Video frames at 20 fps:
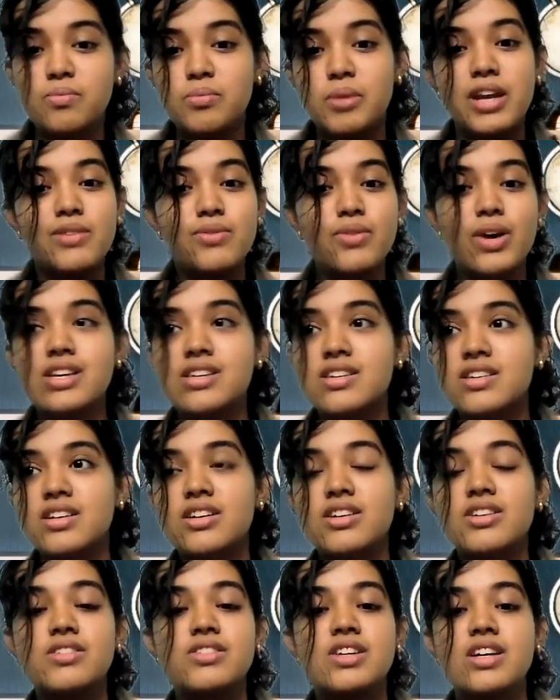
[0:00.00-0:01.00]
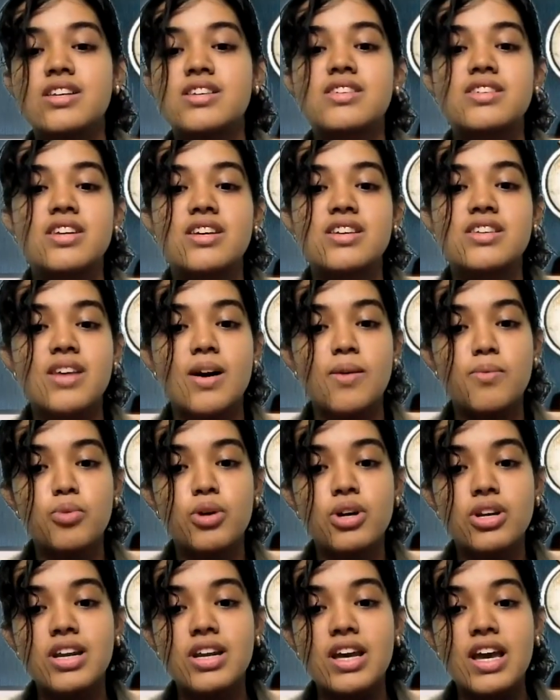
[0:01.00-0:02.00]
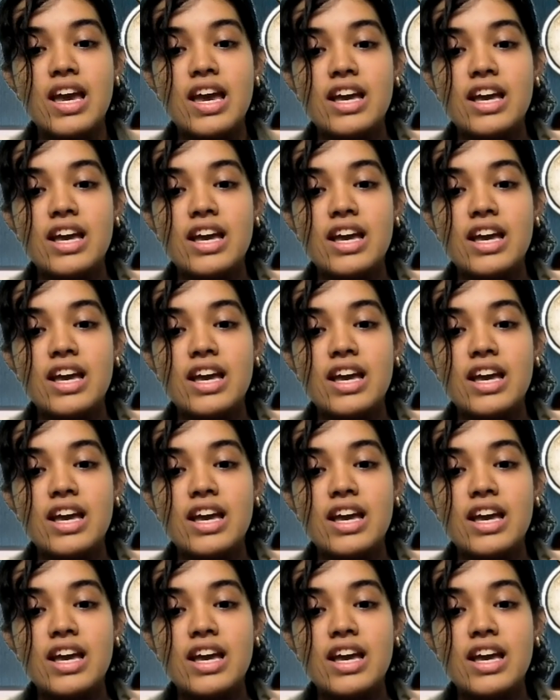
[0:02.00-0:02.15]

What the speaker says: investor, just someone